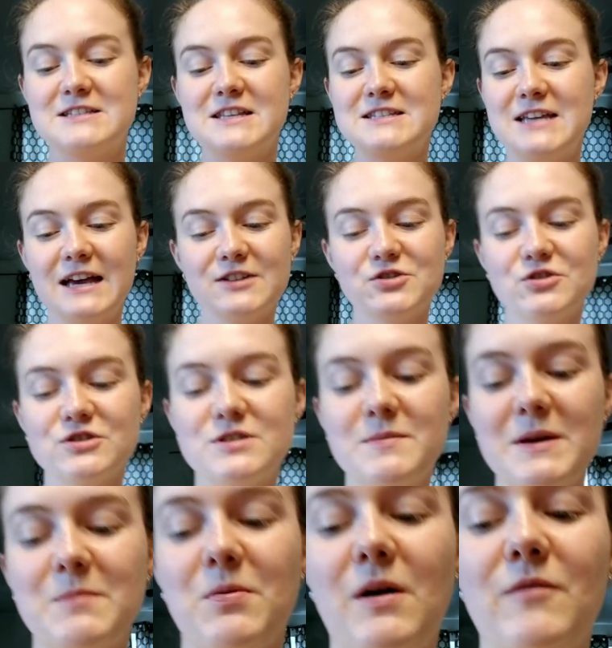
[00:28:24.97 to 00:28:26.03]
the texture is a
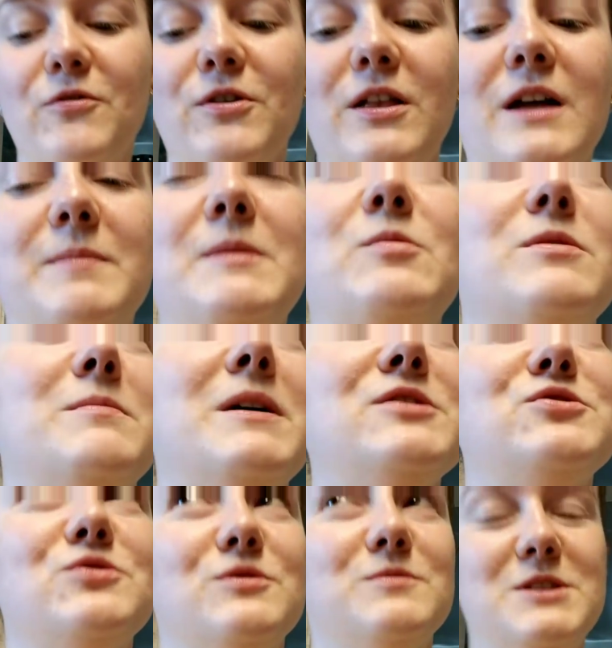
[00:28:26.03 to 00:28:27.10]
big problem for a lot of people with
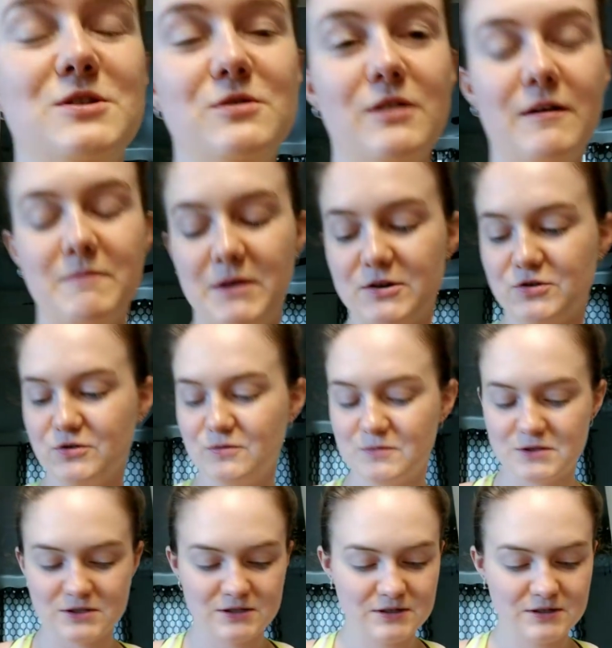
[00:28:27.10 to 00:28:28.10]
mushrooms, and you love mushrooms.